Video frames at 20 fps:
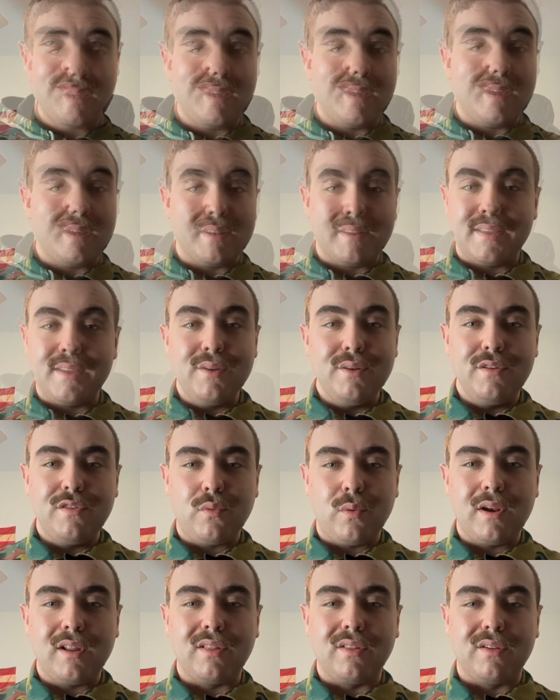And
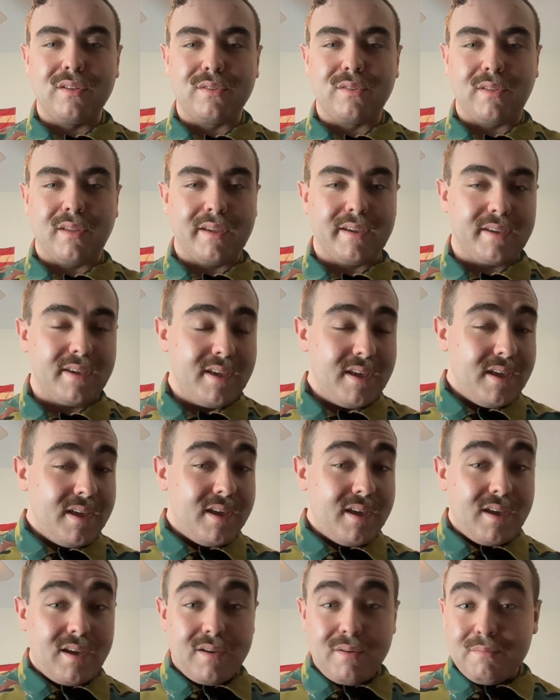here's what it looks like.
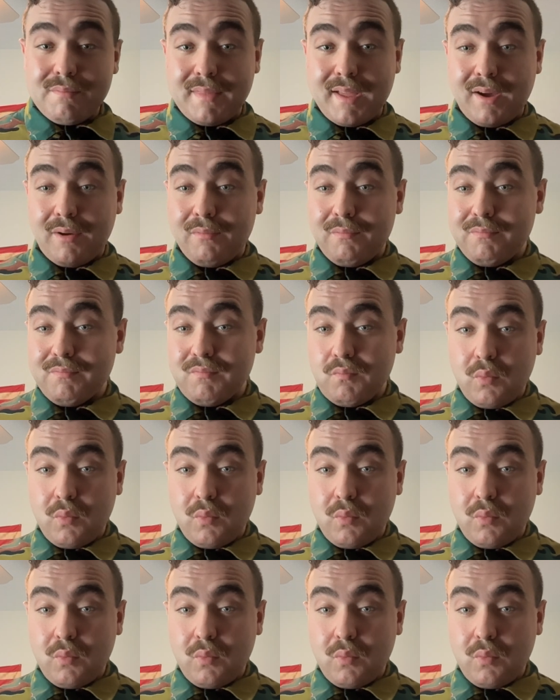Now,